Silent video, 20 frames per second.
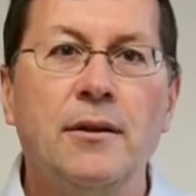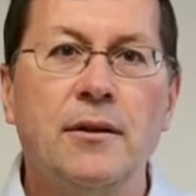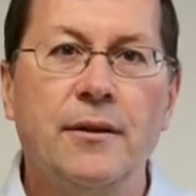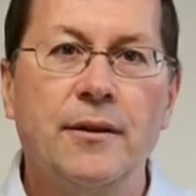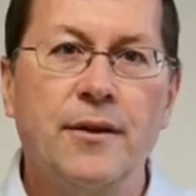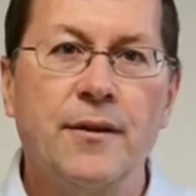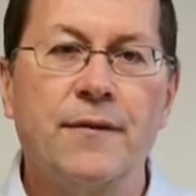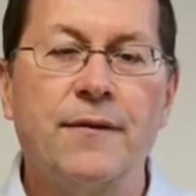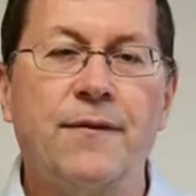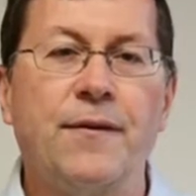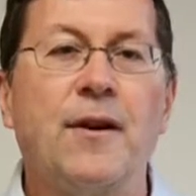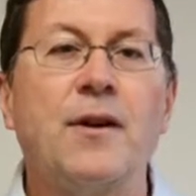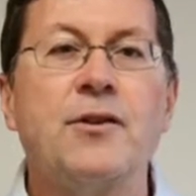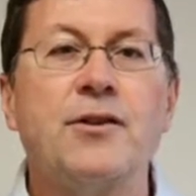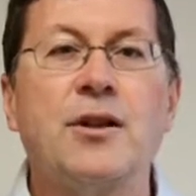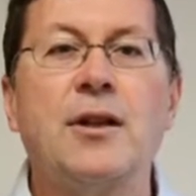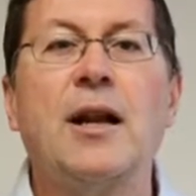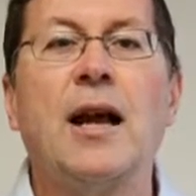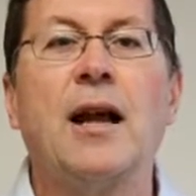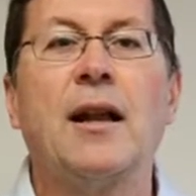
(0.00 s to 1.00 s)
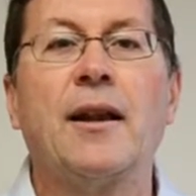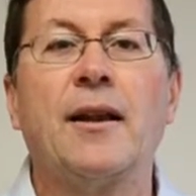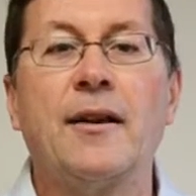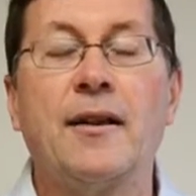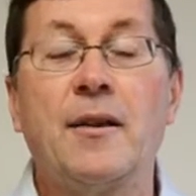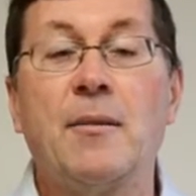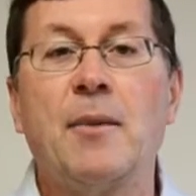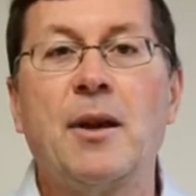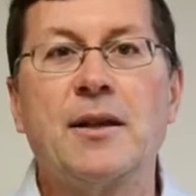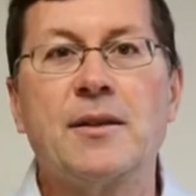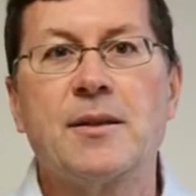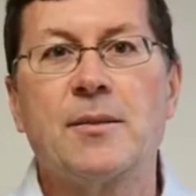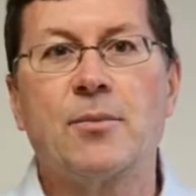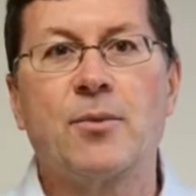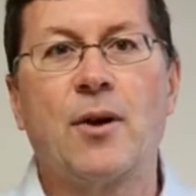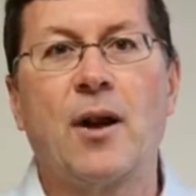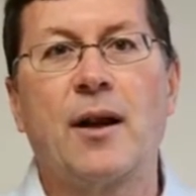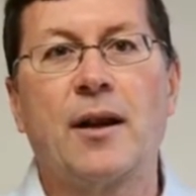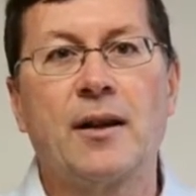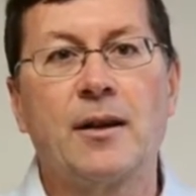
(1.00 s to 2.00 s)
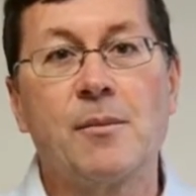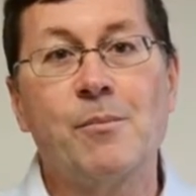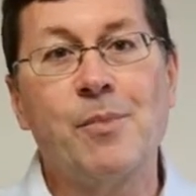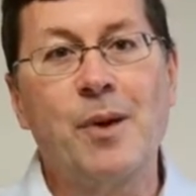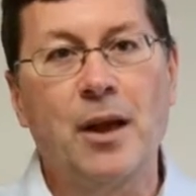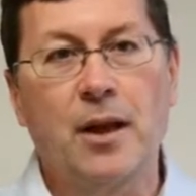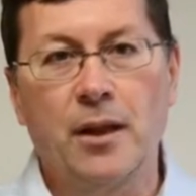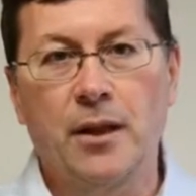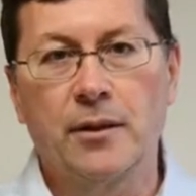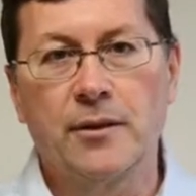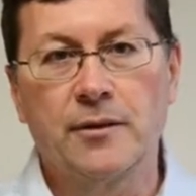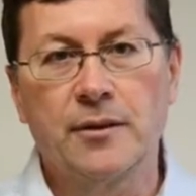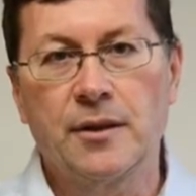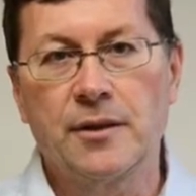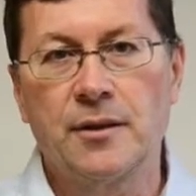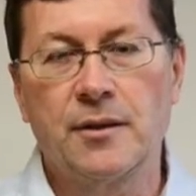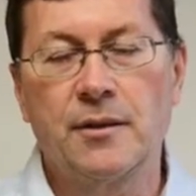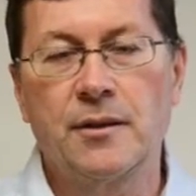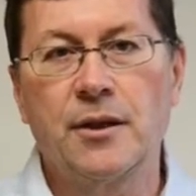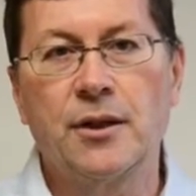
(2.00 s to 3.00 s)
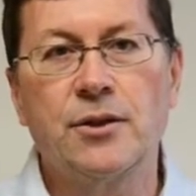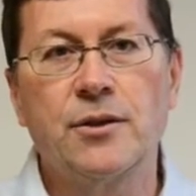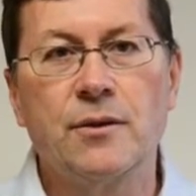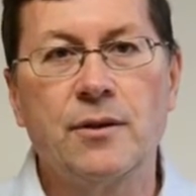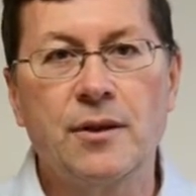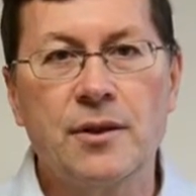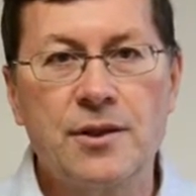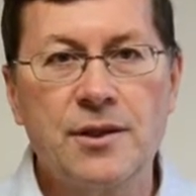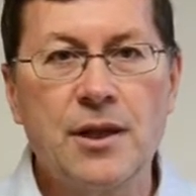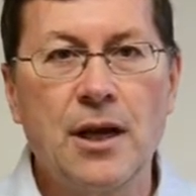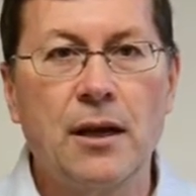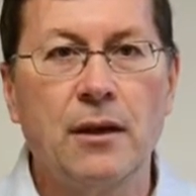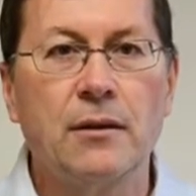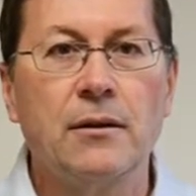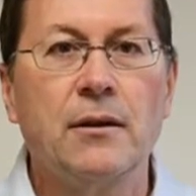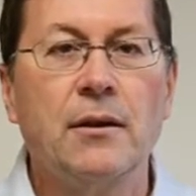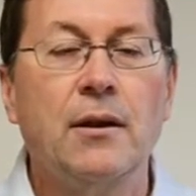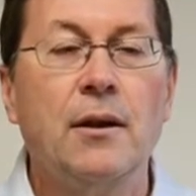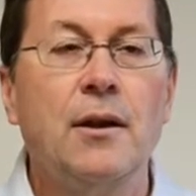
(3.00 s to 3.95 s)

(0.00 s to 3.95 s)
the functionality that makes the product compelling, that you can sell.